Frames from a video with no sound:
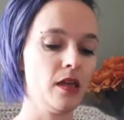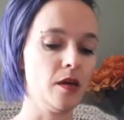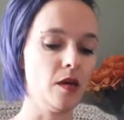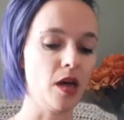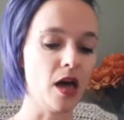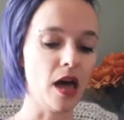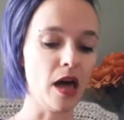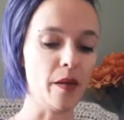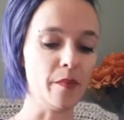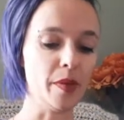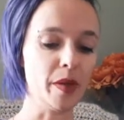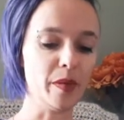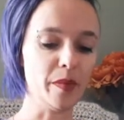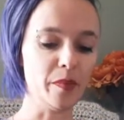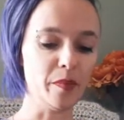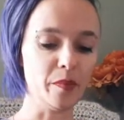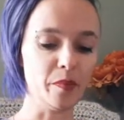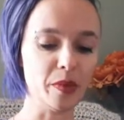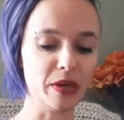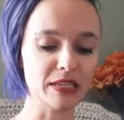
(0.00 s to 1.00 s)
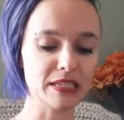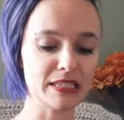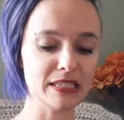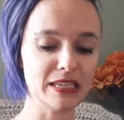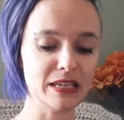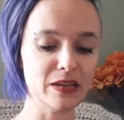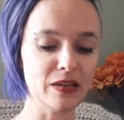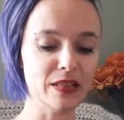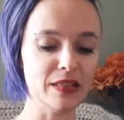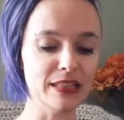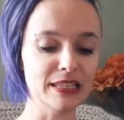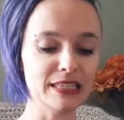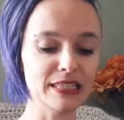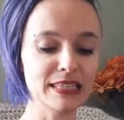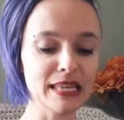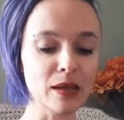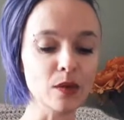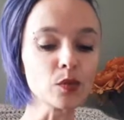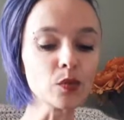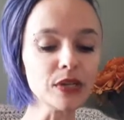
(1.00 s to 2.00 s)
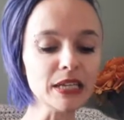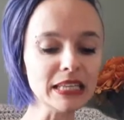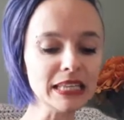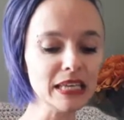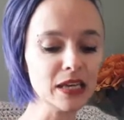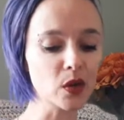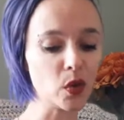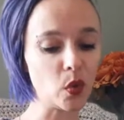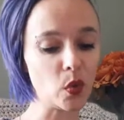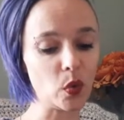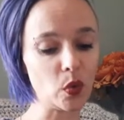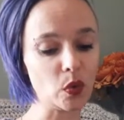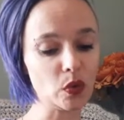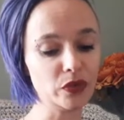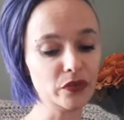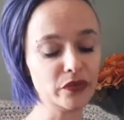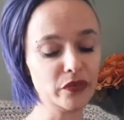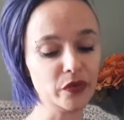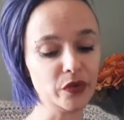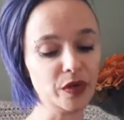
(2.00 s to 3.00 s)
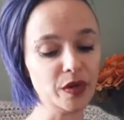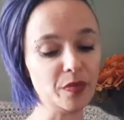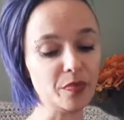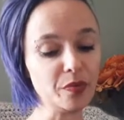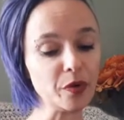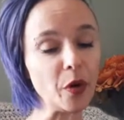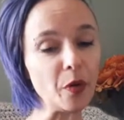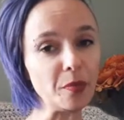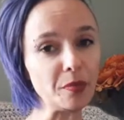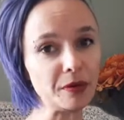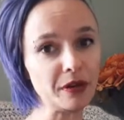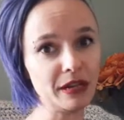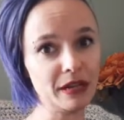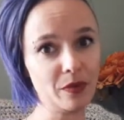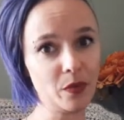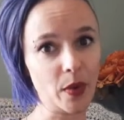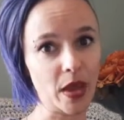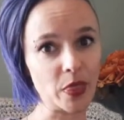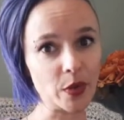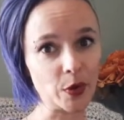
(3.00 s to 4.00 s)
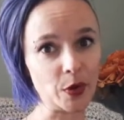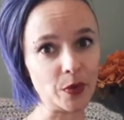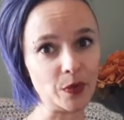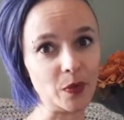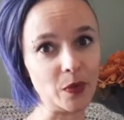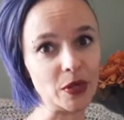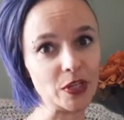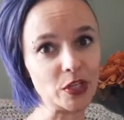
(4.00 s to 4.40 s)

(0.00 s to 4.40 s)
But let's say really cold for appropriate weather,